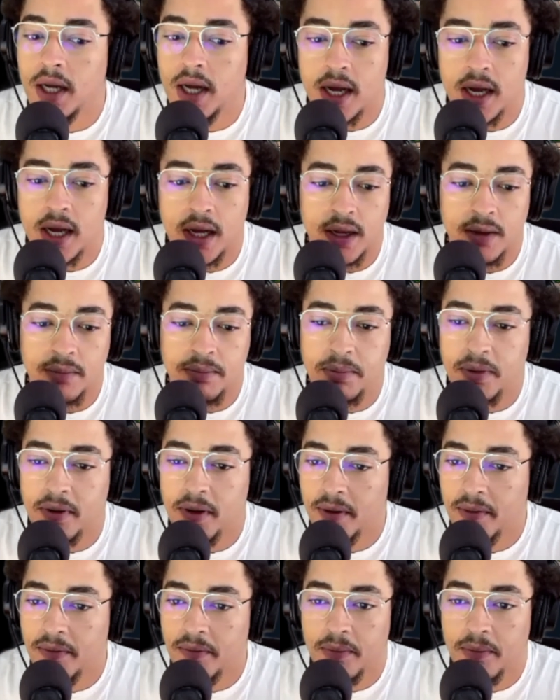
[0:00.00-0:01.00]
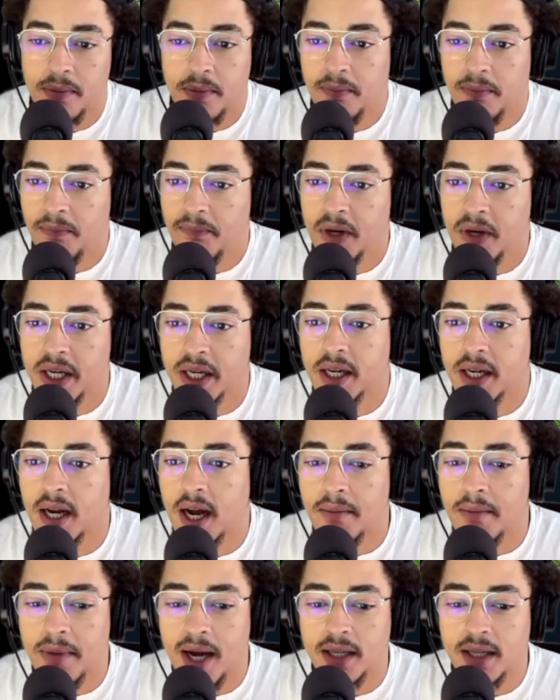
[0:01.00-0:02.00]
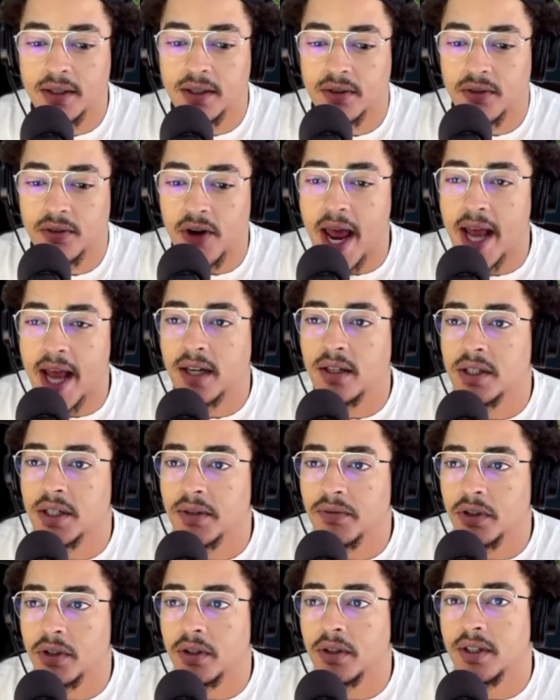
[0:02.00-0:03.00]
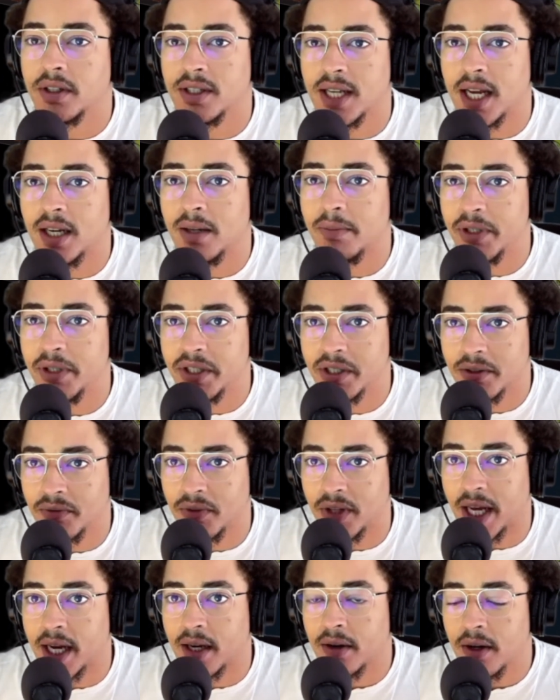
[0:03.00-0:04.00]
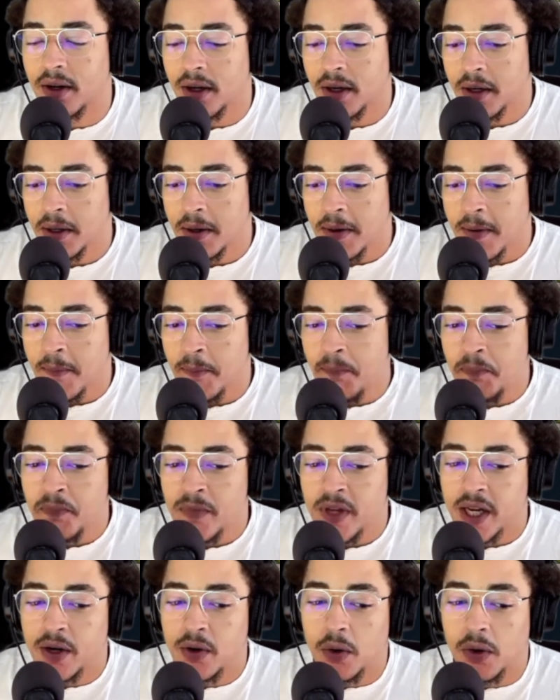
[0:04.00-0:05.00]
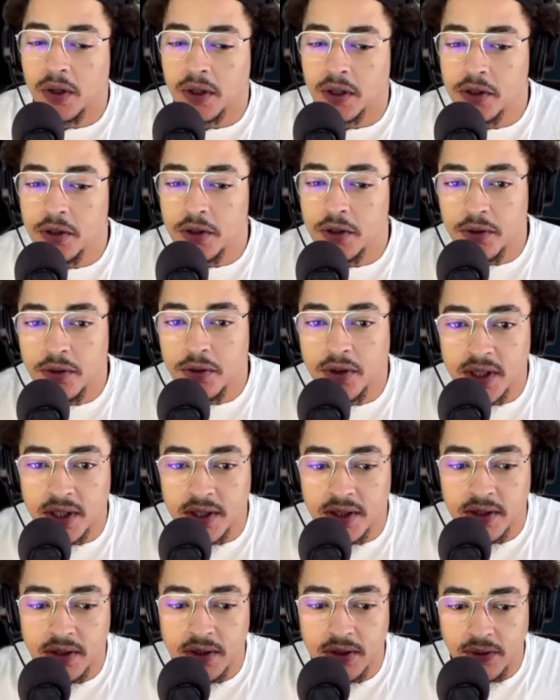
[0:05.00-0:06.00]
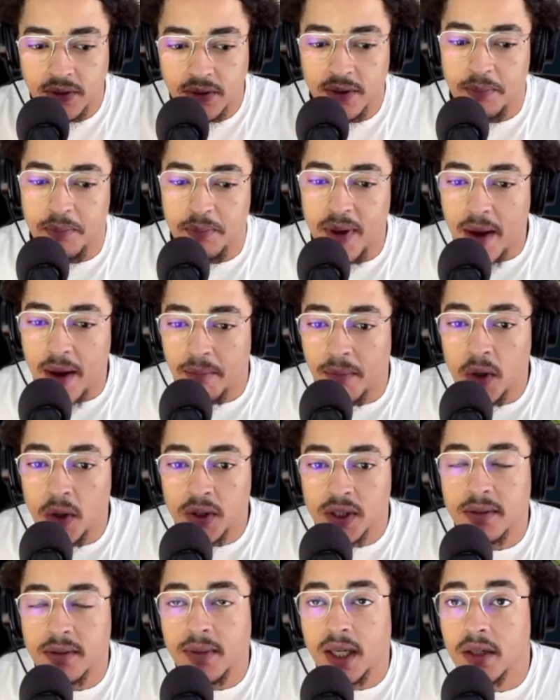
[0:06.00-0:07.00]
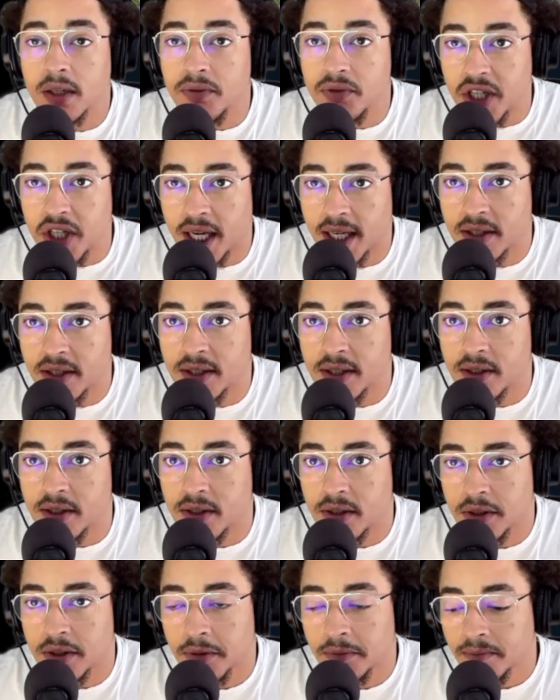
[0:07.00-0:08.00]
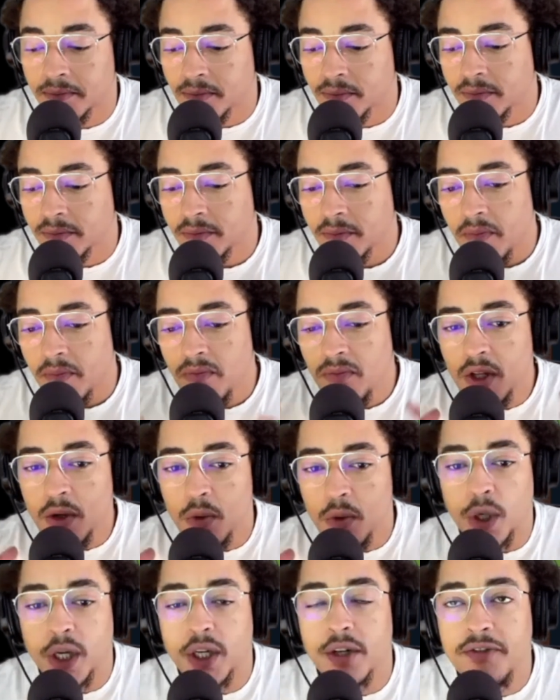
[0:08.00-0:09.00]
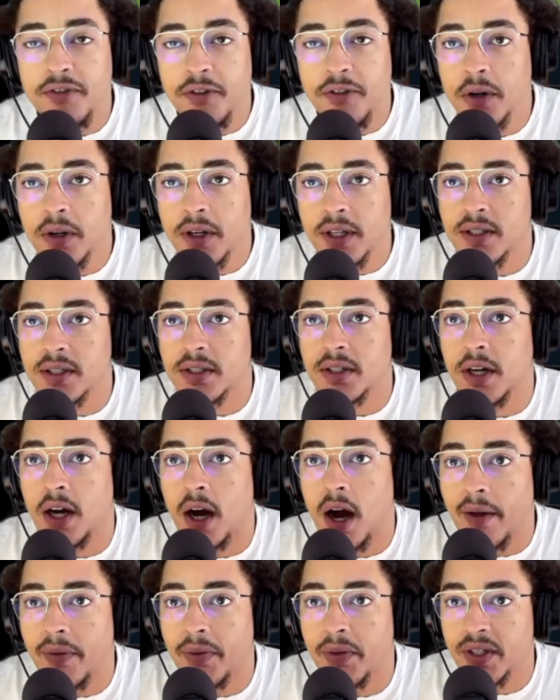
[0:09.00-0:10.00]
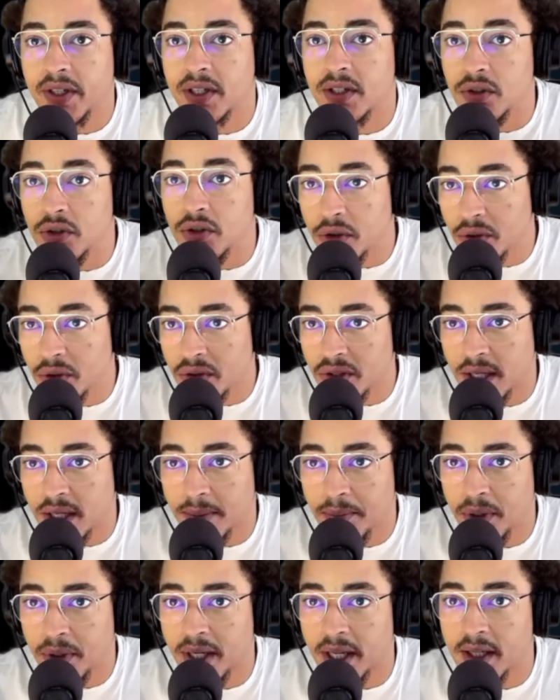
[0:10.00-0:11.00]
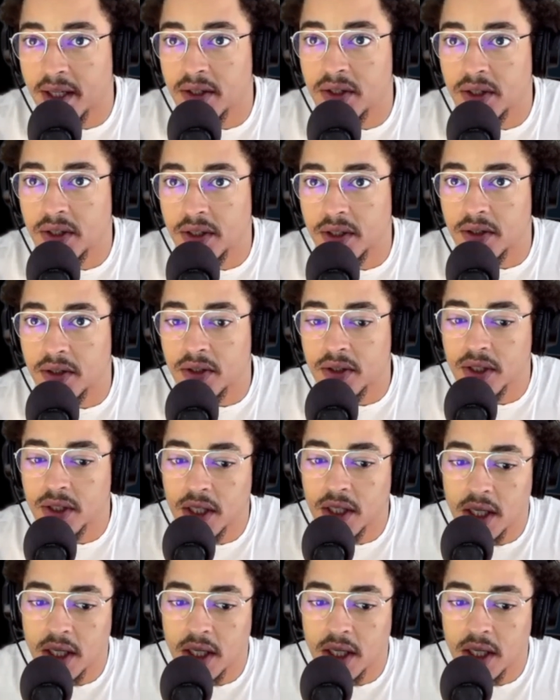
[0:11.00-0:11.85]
uh, fuck Hamas rant, even though there's elements of that. In order to do this, the be- most amount of justice, we're going to focus on this in two separate incidents.